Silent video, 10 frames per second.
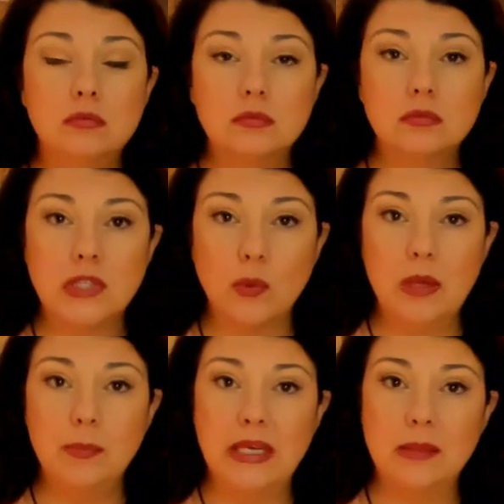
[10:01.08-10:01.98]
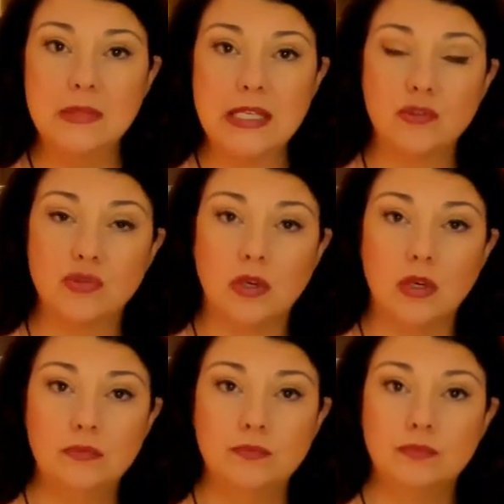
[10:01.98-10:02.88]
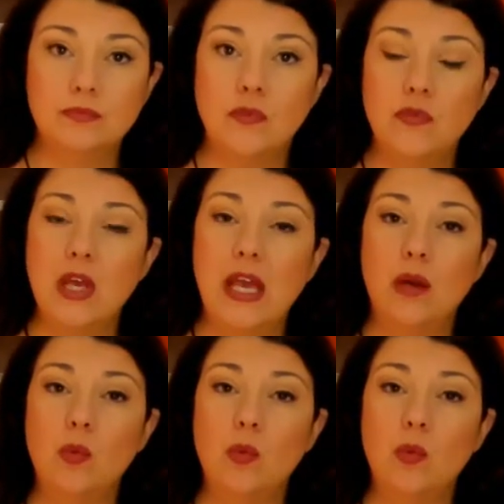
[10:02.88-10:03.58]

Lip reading: at 1 p.m. Central. If you can't